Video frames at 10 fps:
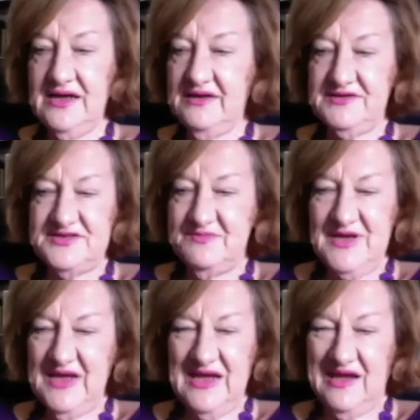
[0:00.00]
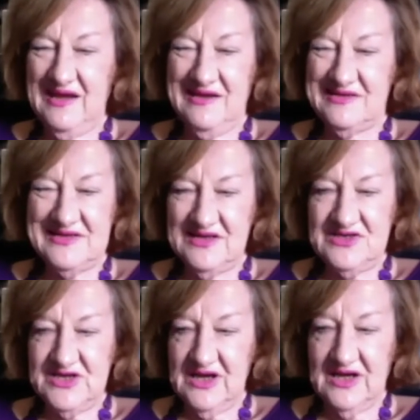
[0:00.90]
to me,
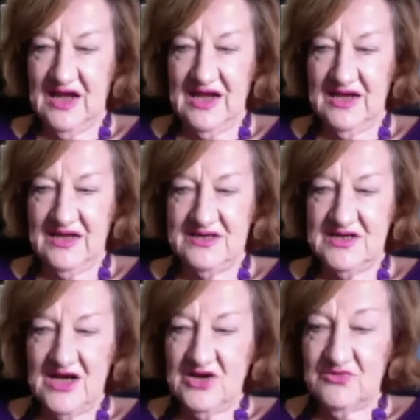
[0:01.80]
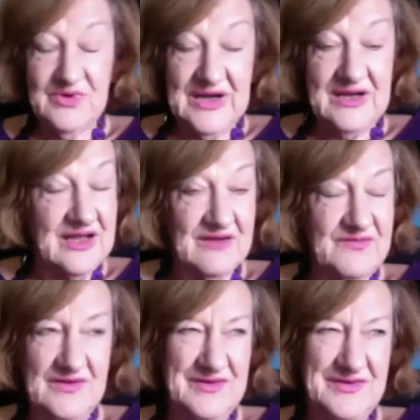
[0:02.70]
teaching and reading are
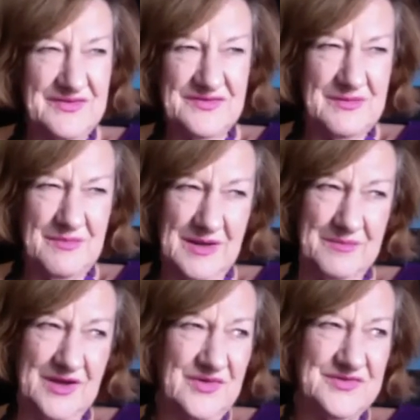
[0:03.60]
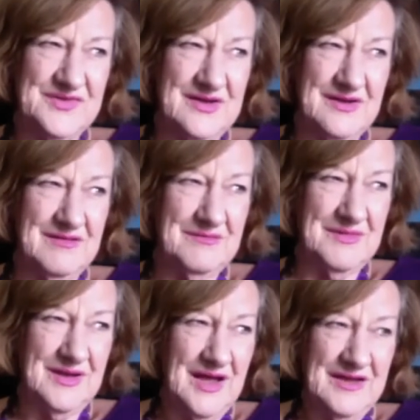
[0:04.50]
very similar because
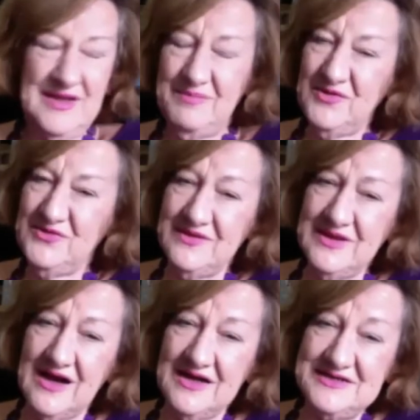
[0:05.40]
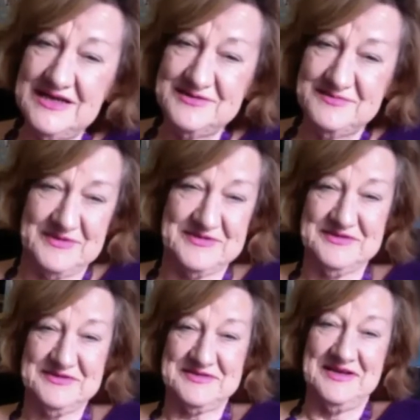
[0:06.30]
they're both in the ideas
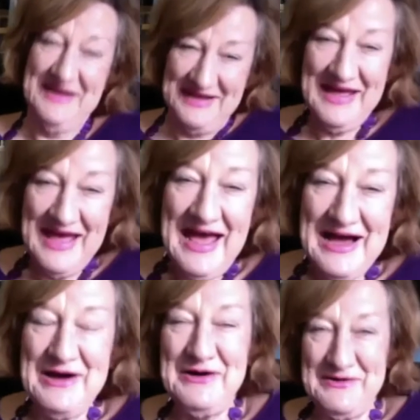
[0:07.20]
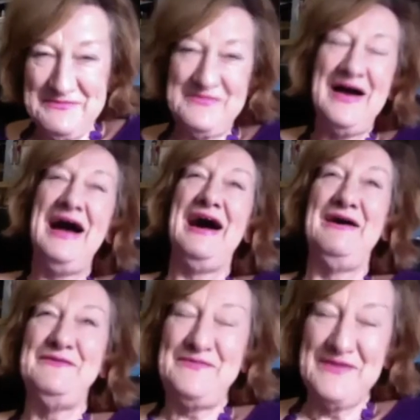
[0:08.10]
business
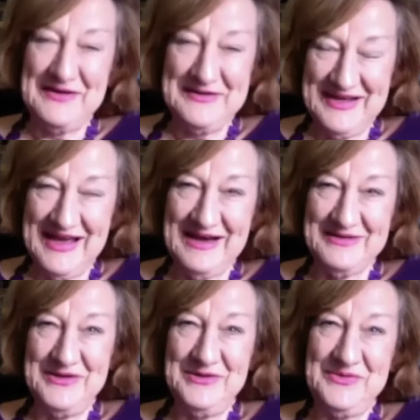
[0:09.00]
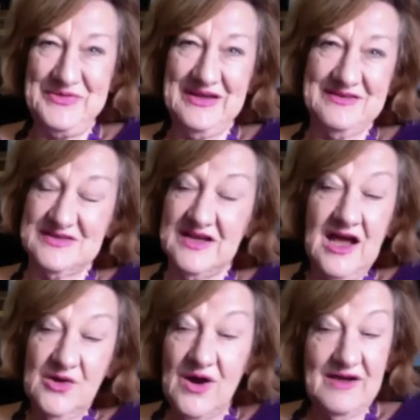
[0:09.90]
of finding out new things. And
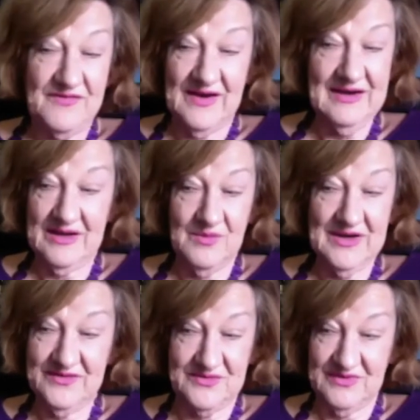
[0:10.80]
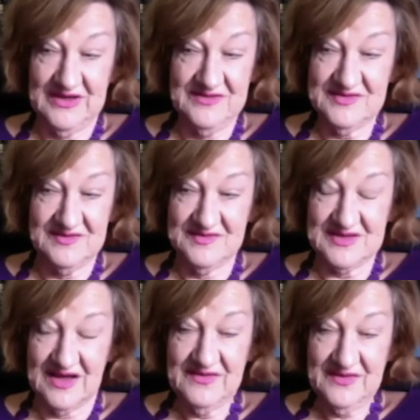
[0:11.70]
quite frankly, one of the reasons
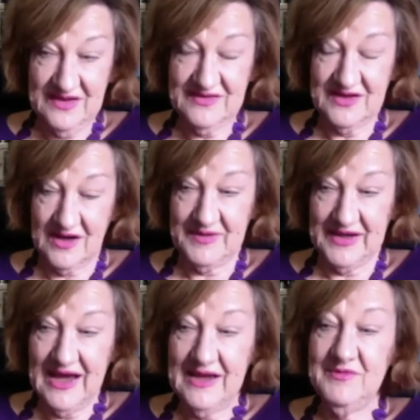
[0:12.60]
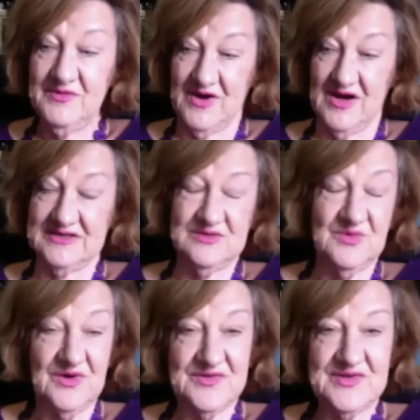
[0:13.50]
I think that I became a writer
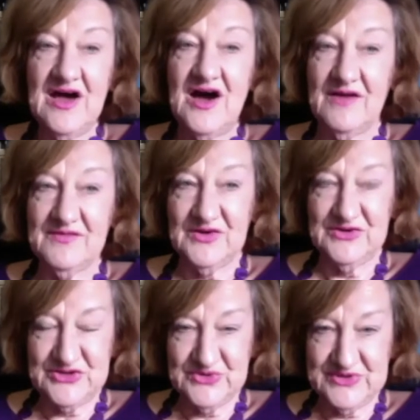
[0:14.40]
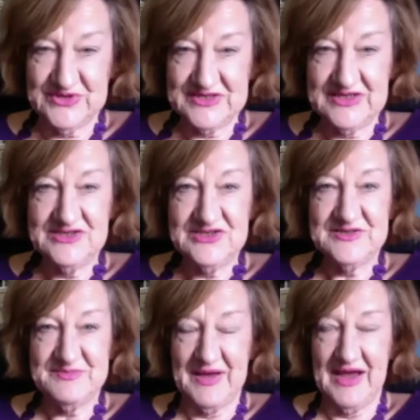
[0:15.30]
was I've got a short attention
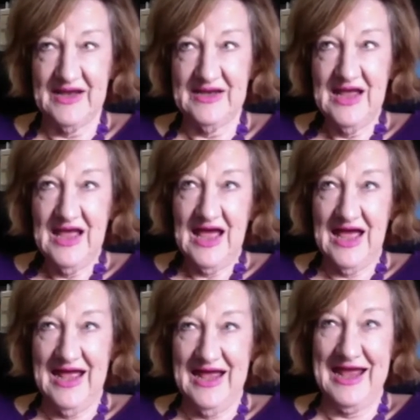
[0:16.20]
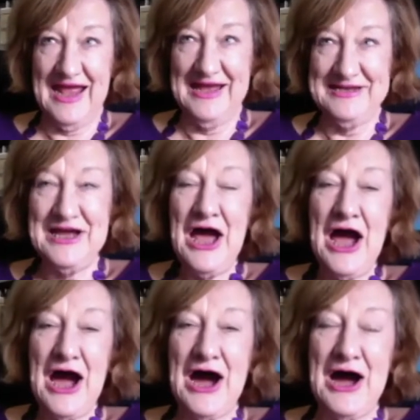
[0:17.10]
span and
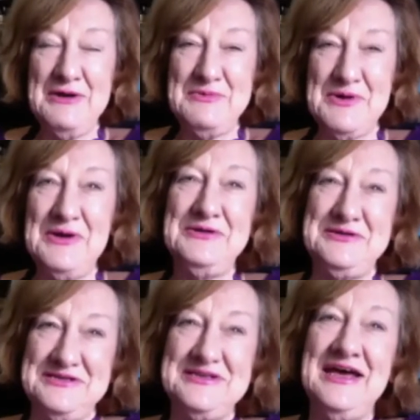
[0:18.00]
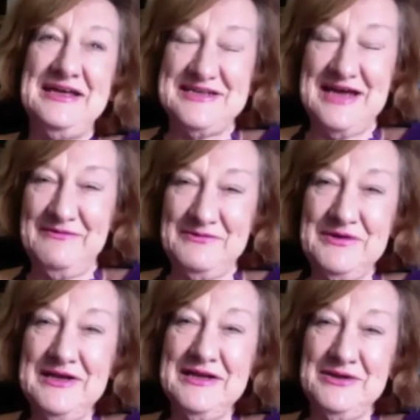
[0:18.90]
I wanted to have a
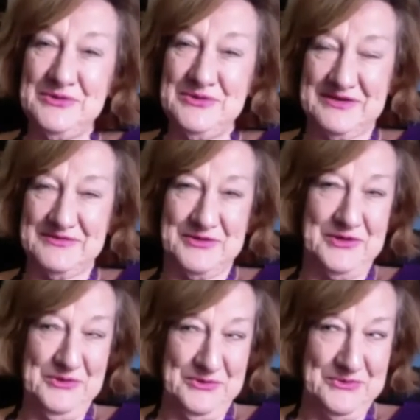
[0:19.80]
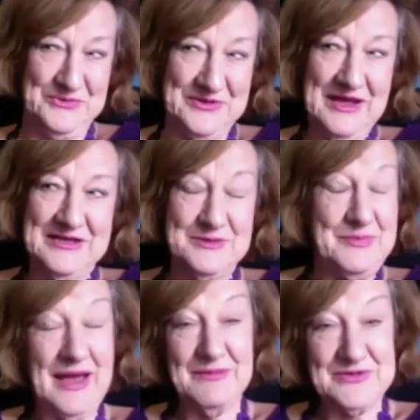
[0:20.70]
really good excuse to be
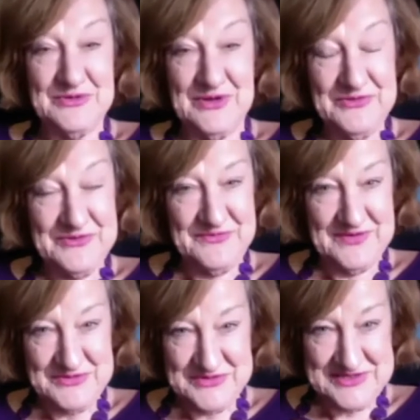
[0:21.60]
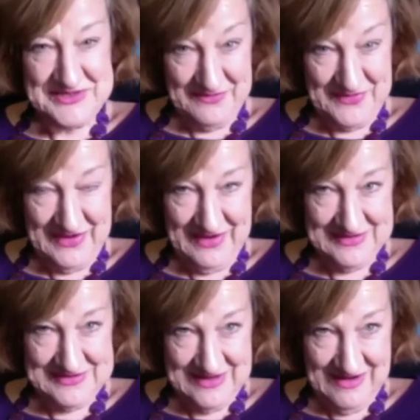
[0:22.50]
able to do lots of interesting
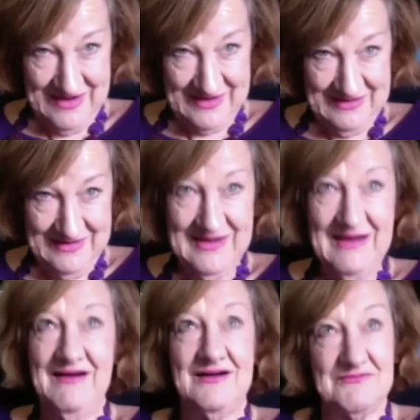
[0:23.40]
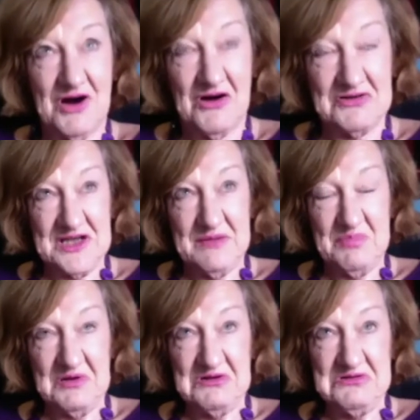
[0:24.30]
things like hot
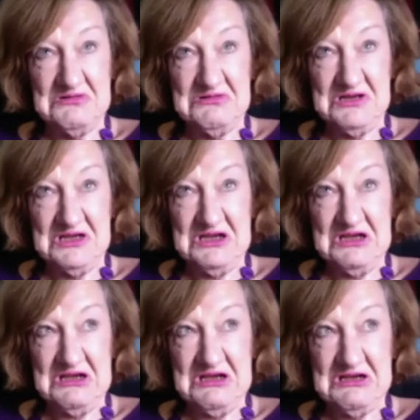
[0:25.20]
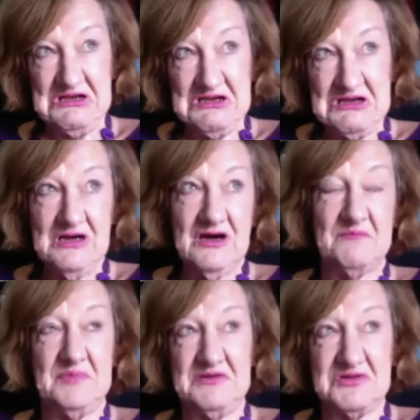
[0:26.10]
ballooning,
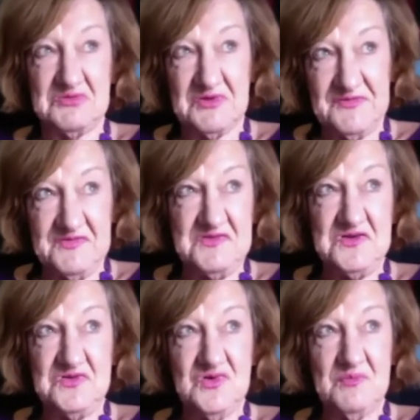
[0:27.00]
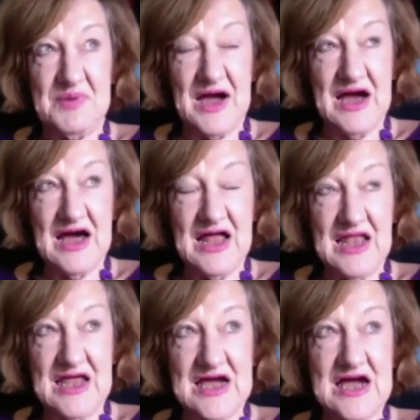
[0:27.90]
been to a funeral parlour,